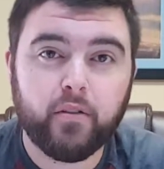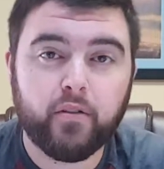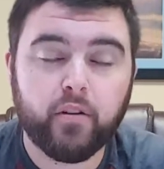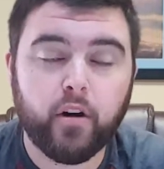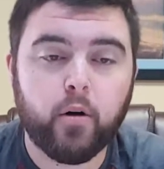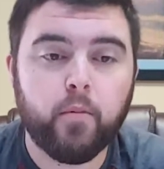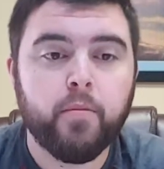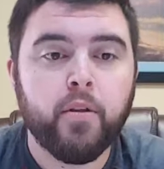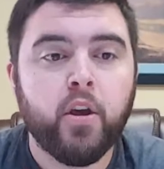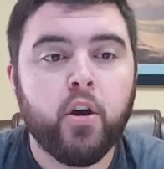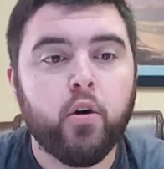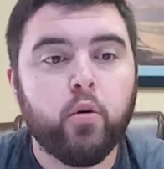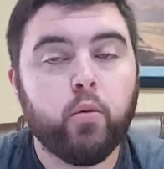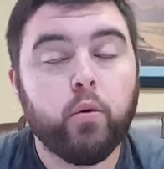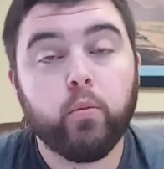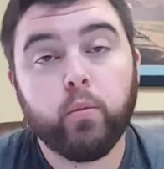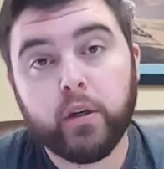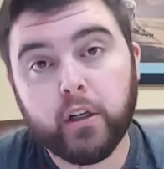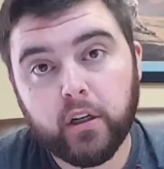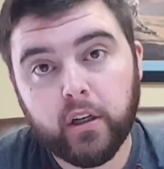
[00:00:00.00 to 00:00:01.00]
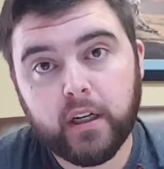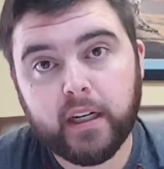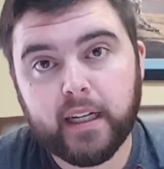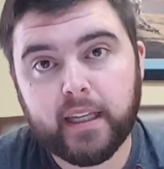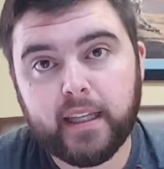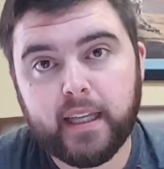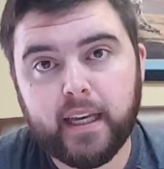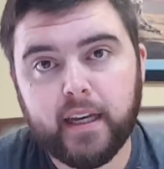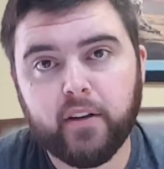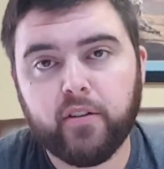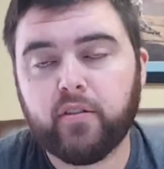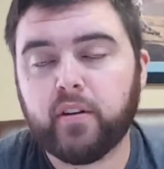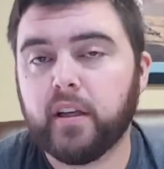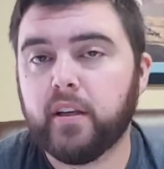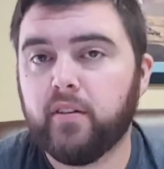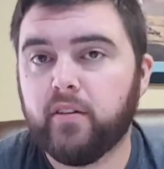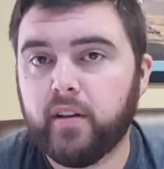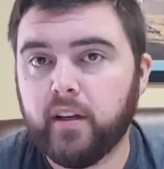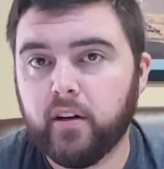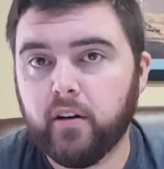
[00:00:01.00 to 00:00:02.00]
So when we look at this,
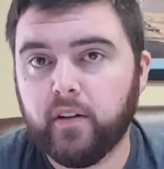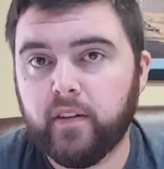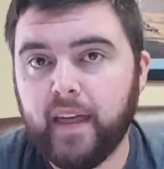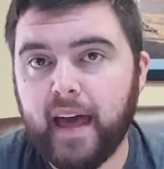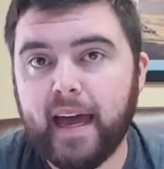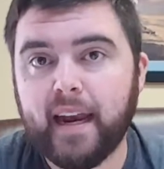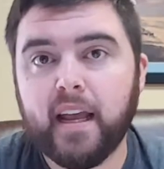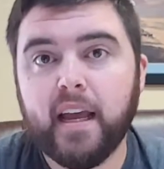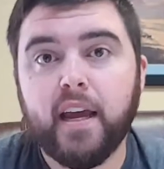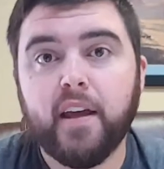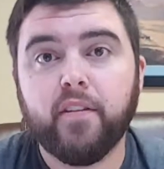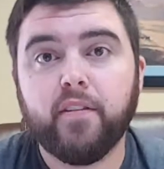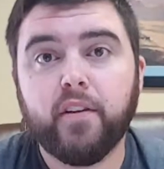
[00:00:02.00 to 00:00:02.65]
consider that